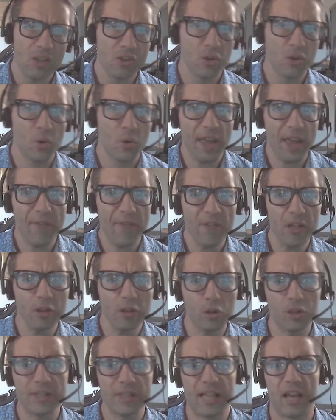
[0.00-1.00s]
So having
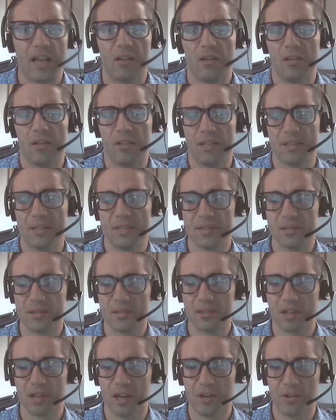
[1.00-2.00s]
looked at this
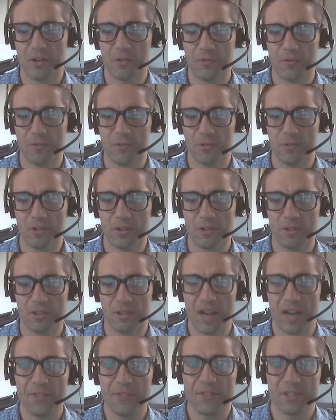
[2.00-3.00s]
kind of
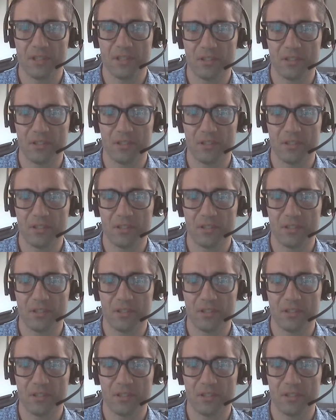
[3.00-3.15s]
life